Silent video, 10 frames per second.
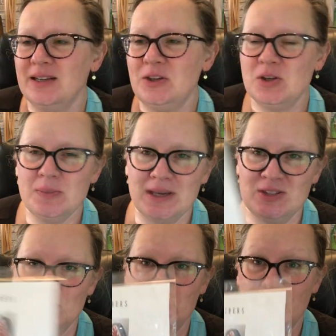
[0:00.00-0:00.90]
You can make
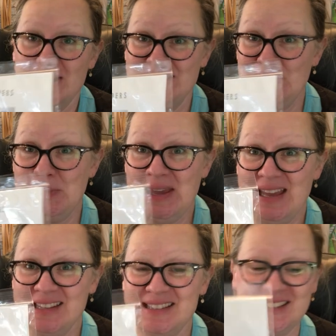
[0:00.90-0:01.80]
super awesome
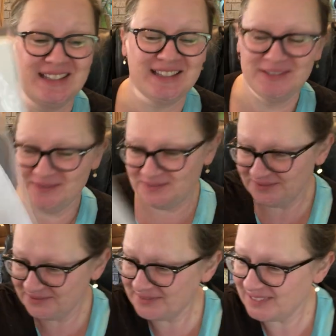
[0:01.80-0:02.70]
mitts.
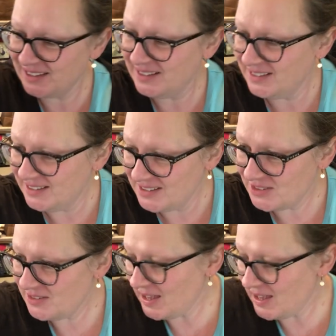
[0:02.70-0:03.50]
So